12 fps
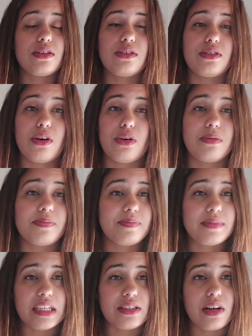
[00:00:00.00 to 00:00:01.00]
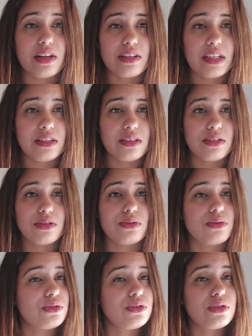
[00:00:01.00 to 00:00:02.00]
So that's all you need to
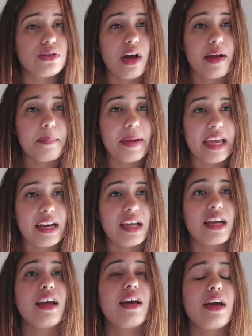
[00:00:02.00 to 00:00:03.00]
do. Do not panic.